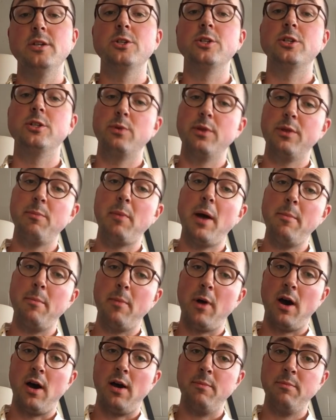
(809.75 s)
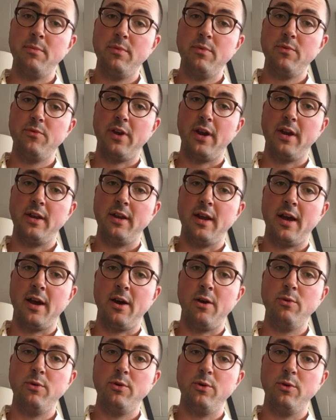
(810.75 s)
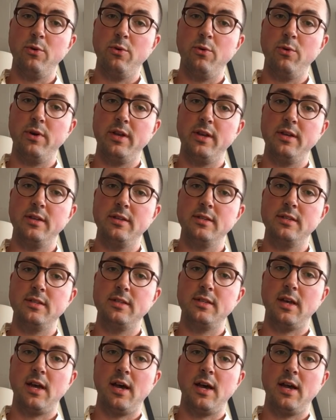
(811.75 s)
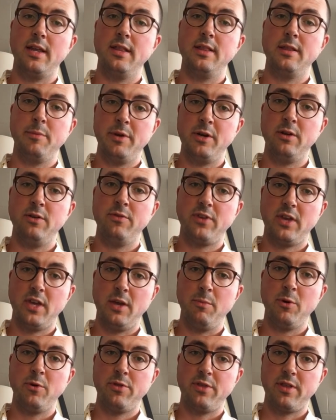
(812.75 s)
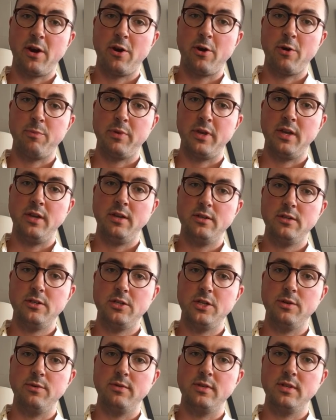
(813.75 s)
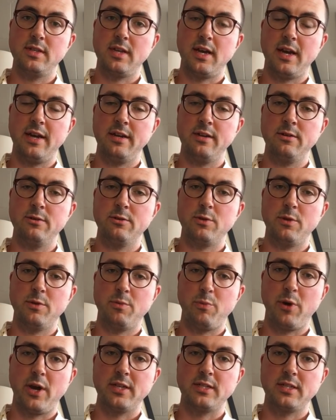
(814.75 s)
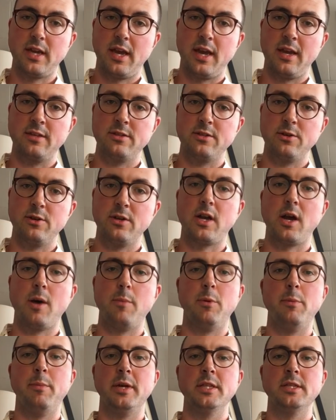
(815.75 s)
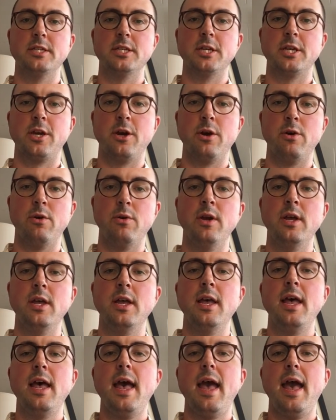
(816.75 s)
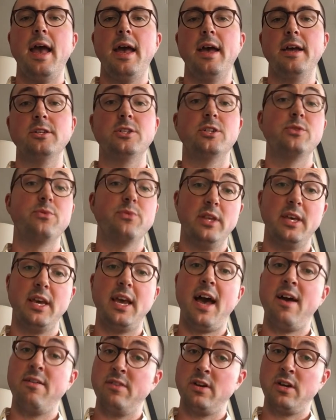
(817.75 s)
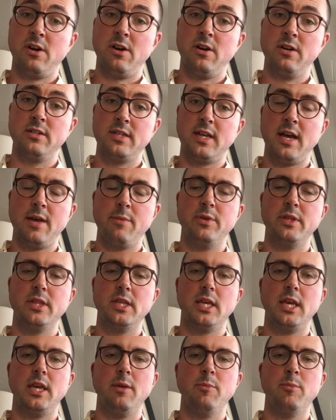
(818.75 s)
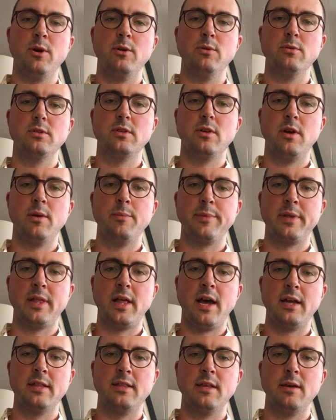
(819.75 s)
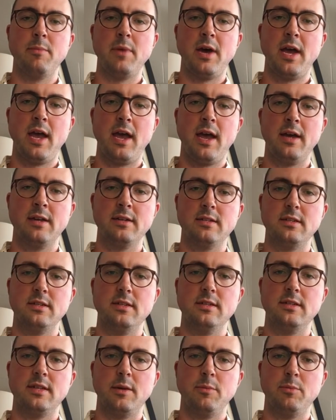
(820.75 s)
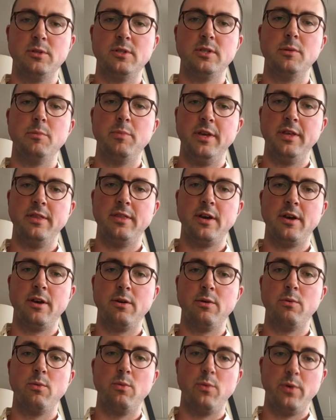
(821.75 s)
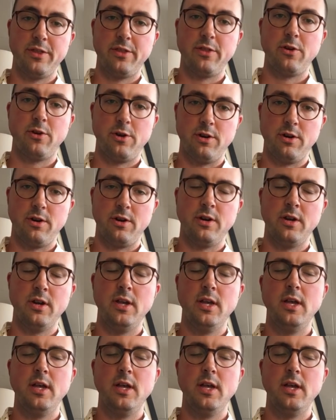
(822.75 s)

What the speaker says: She's with my mom right now, who is in the middle of chemotherapy. She was diagnosed with breast cancer a couple months ago, and she's really having a hard time with the chemo, so I'm glad that my aunt is able to be there with her.